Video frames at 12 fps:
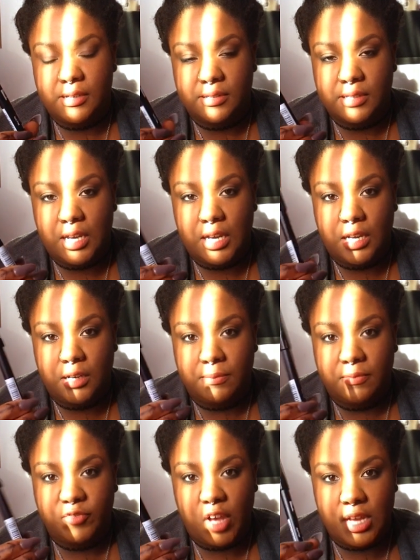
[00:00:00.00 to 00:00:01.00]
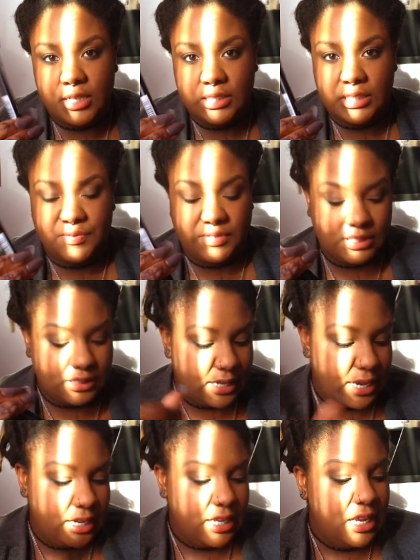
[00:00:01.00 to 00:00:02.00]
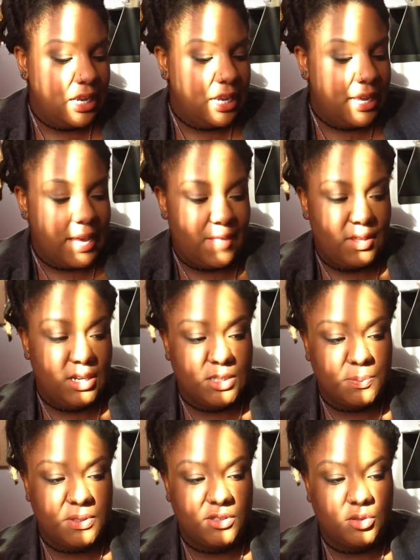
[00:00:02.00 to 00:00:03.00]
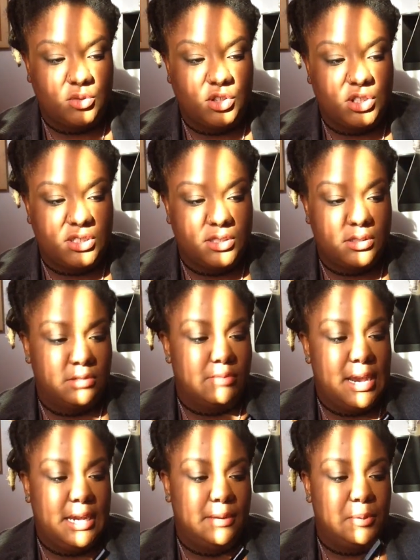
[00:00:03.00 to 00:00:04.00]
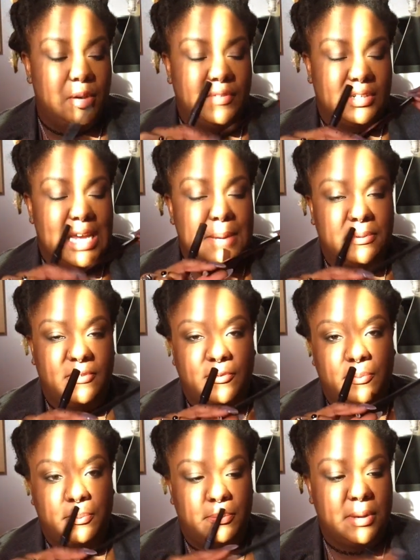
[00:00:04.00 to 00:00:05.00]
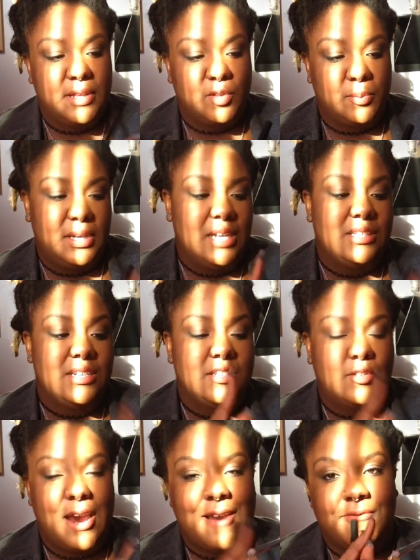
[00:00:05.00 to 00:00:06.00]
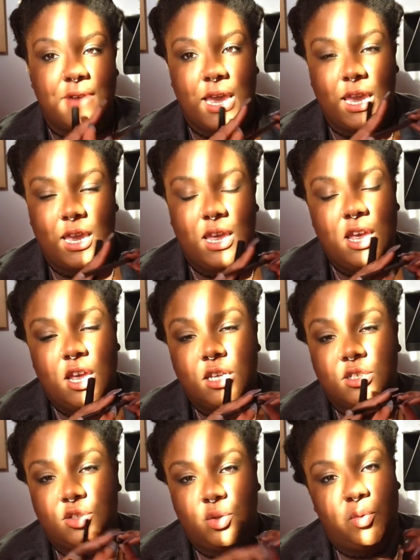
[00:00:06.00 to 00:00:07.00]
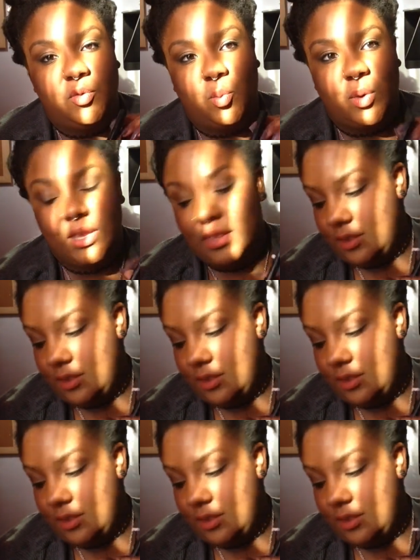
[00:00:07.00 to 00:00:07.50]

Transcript: as font and different things like that. And then this pencil is just the perfect type of pencil because it is graphite to use with